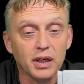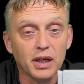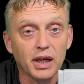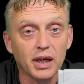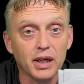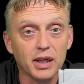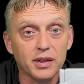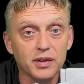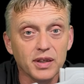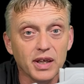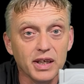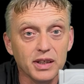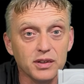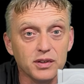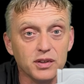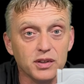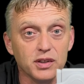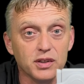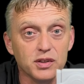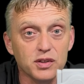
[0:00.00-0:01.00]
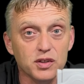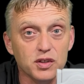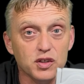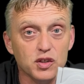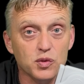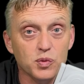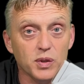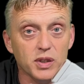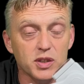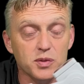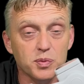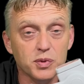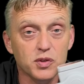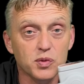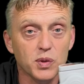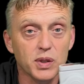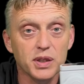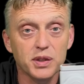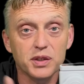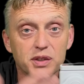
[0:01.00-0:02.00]
and then you can just switch
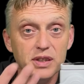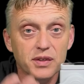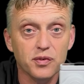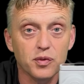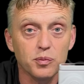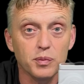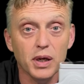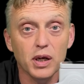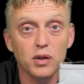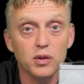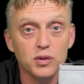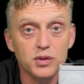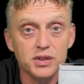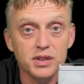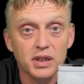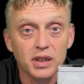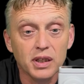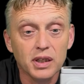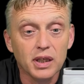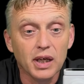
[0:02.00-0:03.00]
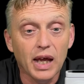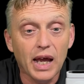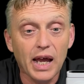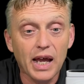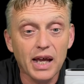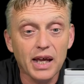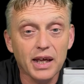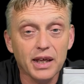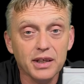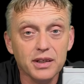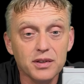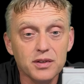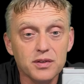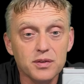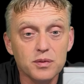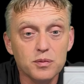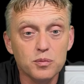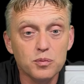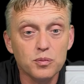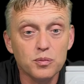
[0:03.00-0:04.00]
between the different modes and
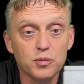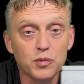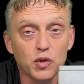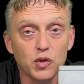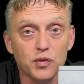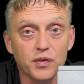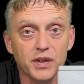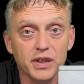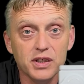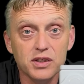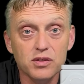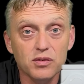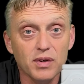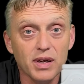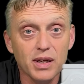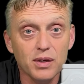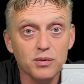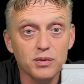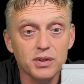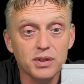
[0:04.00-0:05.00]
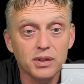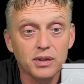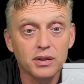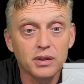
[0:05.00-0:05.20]
move things around